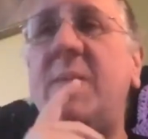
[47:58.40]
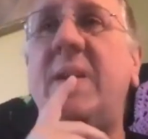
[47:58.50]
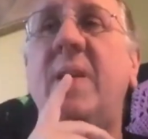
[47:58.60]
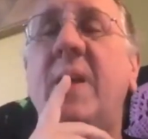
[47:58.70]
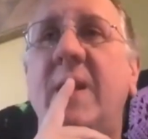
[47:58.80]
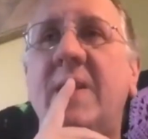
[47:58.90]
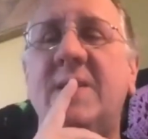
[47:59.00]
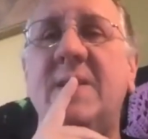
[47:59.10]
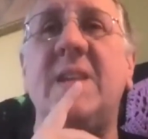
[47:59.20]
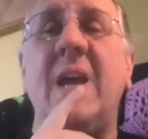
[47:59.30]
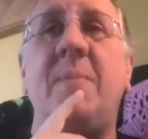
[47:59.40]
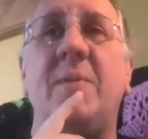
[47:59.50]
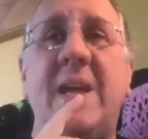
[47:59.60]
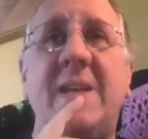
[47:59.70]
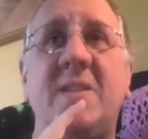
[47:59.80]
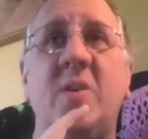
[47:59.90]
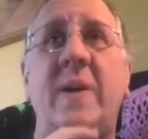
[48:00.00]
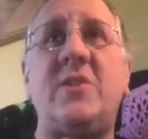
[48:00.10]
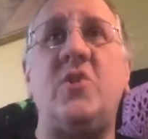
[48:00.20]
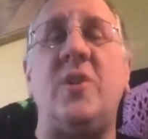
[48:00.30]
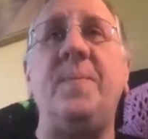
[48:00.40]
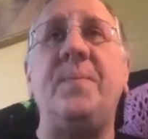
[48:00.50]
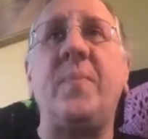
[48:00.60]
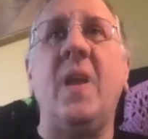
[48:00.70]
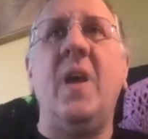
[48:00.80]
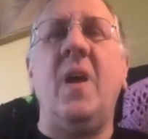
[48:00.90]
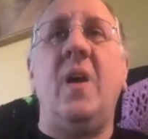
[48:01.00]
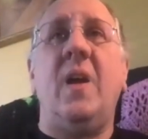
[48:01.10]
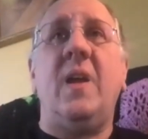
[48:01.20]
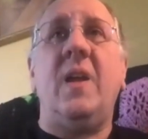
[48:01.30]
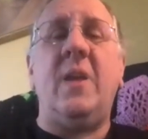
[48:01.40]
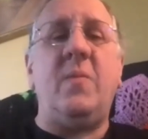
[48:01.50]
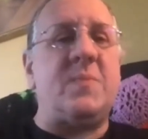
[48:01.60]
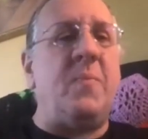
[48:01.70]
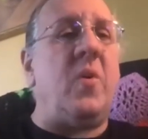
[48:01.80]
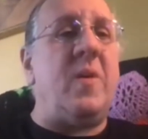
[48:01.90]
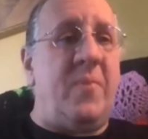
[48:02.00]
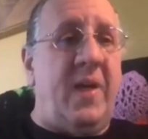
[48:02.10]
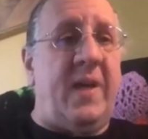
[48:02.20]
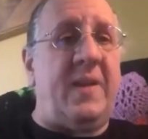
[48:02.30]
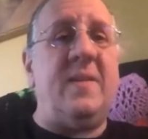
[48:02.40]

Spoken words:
me, his disciples asked the question, he was born blind.